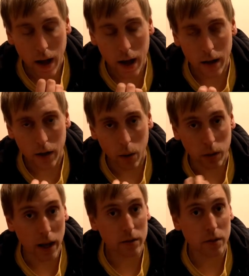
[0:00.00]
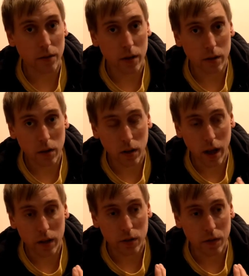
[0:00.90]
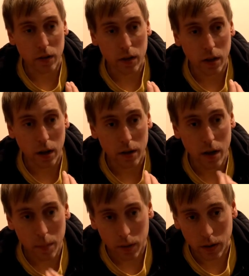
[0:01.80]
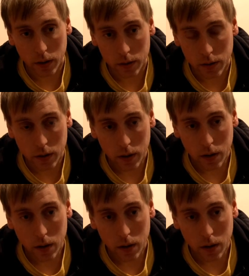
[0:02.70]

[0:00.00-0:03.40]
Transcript: at our last event, Clash of the Neon Nebulas,